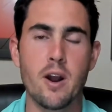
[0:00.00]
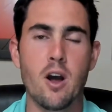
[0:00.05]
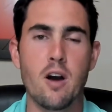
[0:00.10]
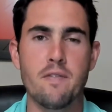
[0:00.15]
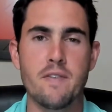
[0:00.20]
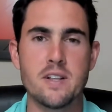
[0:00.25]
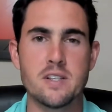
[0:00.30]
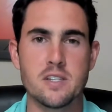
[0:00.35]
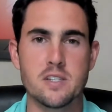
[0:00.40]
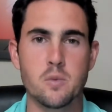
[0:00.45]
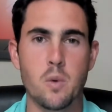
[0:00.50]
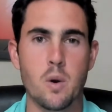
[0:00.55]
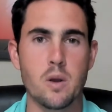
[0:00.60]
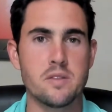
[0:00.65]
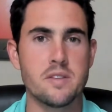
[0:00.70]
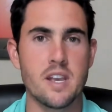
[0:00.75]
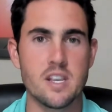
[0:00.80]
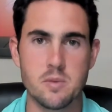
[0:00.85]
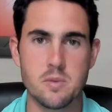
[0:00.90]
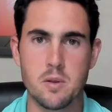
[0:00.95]
offense as well.
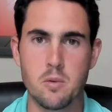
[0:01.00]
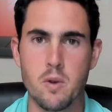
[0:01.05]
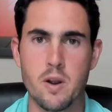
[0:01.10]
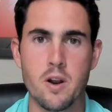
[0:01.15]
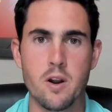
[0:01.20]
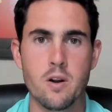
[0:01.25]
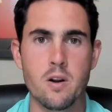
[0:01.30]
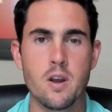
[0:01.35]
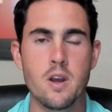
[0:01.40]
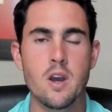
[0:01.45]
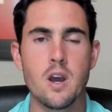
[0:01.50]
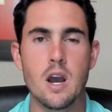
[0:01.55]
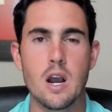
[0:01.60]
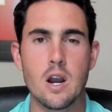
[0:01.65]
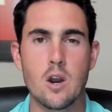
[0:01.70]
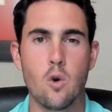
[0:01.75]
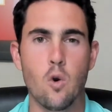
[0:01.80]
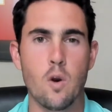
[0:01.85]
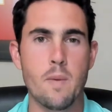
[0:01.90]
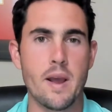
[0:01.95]
Desmond Ridder, a
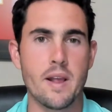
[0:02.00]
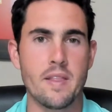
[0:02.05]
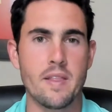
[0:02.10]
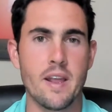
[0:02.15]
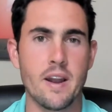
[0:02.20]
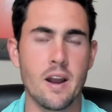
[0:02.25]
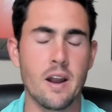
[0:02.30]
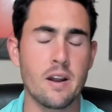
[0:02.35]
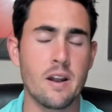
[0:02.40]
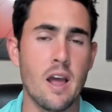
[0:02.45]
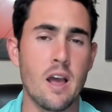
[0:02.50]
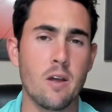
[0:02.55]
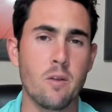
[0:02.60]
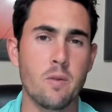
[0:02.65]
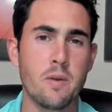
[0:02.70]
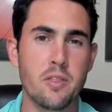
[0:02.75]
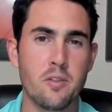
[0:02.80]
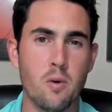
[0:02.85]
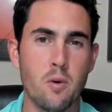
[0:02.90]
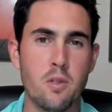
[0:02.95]
quarterback that not
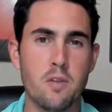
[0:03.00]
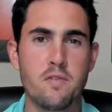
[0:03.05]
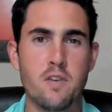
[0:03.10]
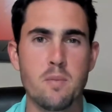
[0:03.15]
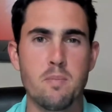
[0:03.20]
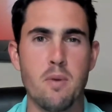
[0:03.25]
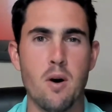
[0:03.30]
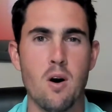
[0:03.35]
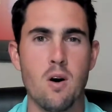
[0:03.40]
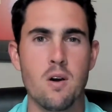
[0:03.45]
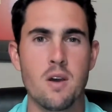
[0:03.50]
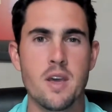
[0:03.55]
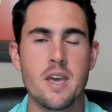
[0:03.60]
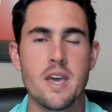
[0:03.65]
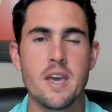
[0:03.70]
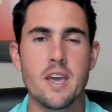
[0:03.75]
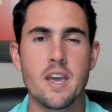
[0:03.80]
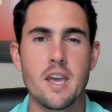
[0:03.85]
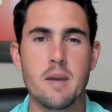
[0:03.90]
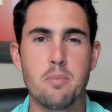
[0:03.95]
only throw the football,
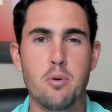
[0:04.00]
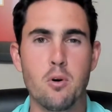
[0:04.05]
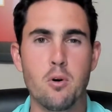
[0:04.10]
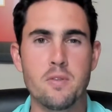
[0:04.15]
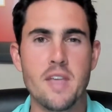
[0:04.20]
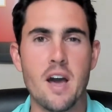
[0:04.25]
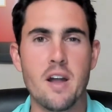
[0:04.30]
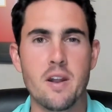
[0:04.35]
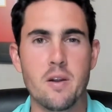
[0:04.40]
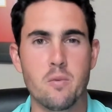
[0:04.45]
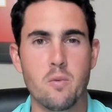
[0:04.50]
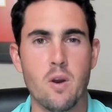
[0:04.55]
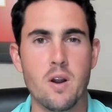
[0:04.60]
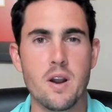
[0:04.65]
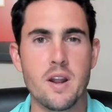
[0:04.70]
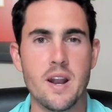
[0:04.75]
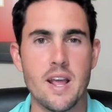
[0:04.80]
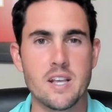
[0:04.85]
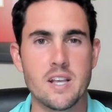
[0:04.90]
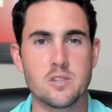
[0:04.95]
can pull down and run
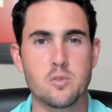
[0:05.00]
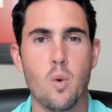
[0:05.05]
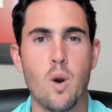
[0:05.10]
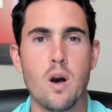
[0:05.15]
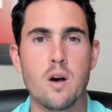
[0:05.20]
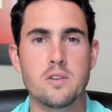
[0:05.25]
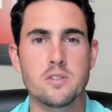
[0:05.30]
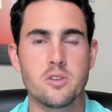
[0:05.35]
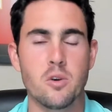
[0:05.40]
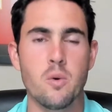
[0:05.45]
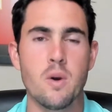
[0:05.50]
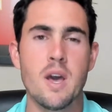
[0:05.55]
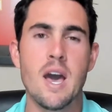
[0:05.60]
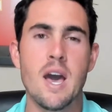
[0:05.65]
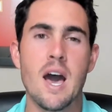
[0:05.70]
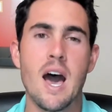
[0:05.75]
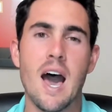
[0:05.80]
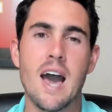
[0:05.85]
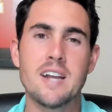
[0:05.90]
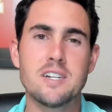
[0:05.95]
it as well. So
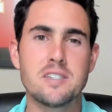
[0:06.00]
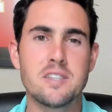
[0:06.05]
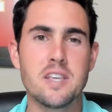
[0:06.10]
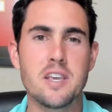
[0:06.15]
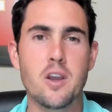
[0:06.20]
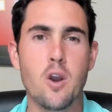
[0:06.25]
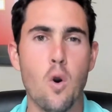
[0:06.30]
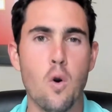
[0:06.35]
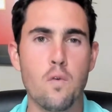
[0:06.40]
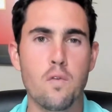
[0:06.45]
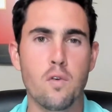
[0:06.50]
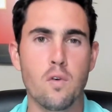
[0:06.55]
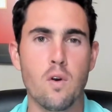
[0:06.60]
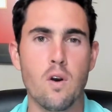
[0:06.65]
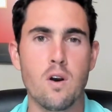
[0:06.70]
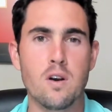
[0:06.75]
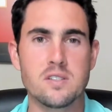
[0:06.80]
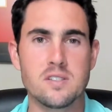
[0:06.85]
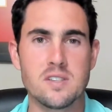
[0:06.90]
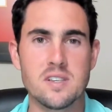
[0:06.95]
I just think
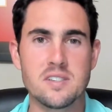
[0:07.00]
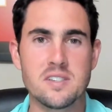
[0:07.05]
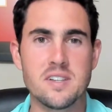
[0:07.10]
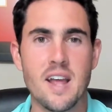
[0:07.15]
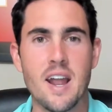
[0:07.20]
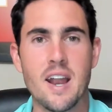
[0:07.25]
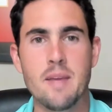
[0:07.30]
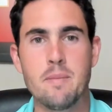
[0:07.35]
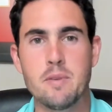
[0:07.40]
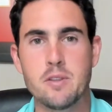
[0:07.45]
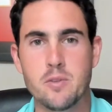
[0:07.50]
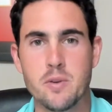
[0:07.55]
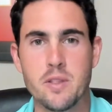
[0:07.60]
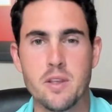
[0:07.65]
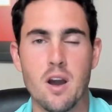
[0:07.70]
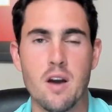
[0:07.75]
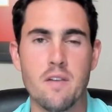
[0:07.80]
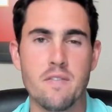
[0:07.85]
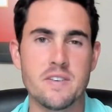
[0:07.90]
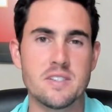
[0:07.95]
overall Cincinnati, between the
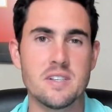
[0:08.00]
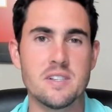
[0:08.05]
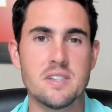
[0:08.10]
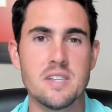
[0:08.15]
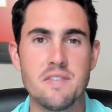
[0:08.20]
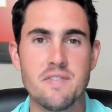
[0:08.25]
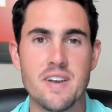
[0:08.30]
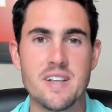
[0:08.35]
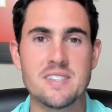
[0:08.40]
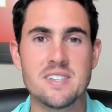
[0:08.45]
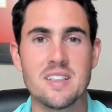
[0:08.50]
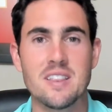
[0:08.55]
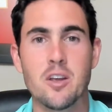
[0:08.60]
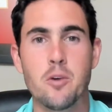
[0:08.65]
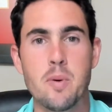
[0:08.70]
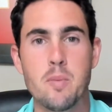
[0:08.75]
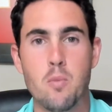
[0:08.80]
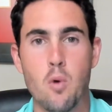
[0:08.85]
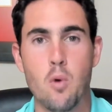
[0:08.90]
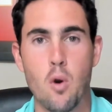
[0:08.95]
offense and defense, a little
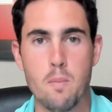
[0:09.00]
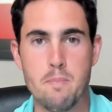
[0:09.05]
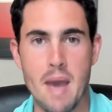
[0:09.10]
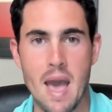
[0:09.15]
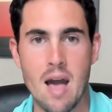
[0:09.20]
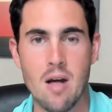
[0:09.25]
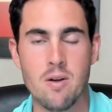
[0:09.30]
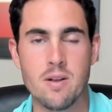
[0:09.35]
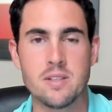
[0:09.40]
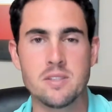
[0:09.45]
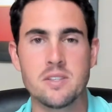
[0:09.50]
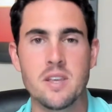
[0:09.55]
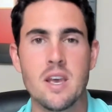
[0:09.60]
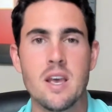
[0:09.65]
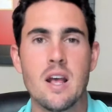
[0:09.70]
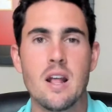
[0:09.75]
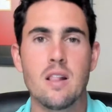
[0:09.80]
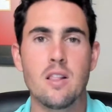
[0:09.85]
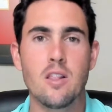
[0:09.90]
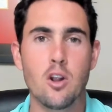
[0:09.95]
bit more balanced,
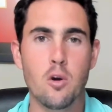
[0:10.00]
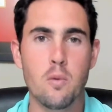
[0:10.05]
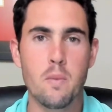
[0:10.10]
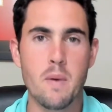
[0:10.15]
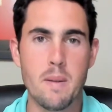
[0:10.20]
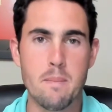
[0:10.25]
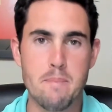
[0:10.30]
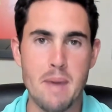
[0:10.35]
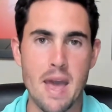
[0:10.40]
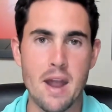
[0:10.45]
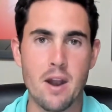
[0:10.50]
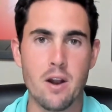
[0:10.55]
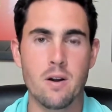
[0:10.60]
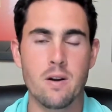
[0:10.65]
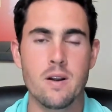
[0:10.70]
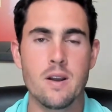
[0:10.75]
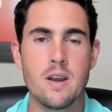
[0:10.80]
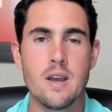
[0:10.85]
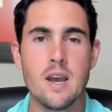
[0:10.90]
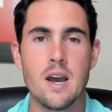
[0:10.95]
a little bit
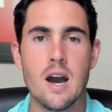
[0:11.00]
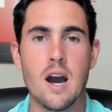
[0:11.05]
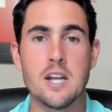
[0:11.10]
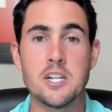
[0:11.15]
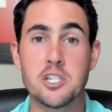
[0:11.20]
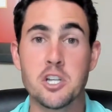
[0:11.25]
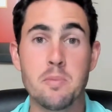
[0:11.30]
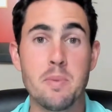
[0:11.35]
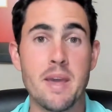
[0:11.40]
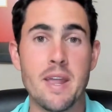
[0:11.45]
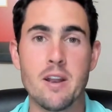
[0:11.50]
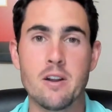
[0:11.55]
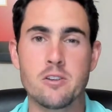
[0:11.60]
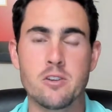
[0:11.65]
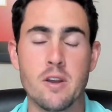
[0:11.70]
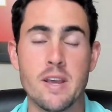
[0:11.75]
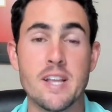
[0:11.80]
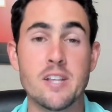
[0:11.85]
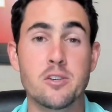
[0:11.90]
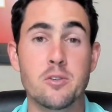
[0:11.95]
better. Should be an
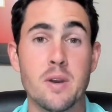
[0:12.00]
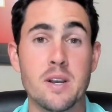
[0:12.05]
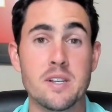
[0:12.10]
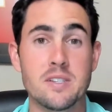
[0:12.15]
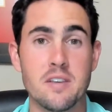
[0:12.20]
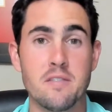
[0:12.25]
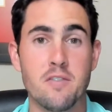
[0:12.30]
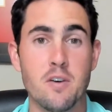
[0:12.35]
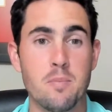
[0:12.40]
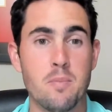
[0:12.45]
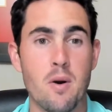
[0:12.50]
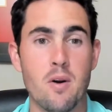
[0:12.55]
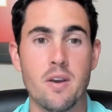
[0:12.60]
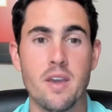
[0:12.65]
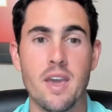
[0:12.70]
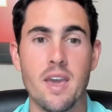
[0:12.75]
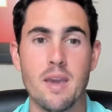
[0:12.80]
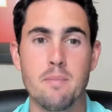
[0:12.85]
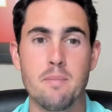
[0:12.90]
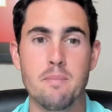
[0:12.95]
interesting football
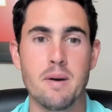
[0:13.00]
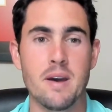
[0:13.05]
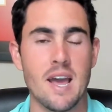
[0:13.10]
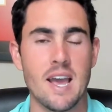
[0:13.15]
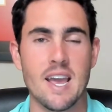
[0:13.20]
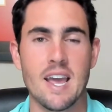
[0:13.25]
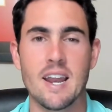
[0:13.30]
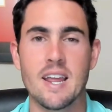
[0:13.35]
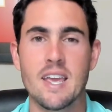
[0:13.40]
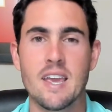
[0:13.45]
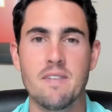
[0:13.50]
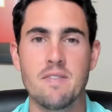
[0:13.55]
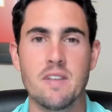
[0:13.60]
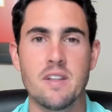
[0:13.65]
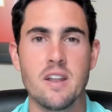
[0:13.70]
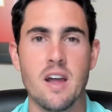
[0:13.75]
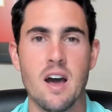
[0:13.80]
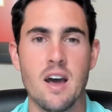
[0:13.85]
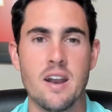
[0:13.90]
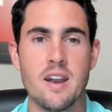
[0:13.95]
game, but I got to give the
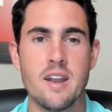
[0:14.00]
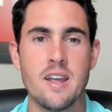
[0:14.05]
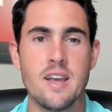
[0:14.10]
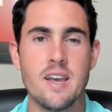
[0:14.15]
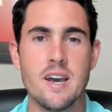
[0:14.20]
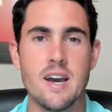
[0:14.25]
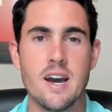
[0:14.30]
nod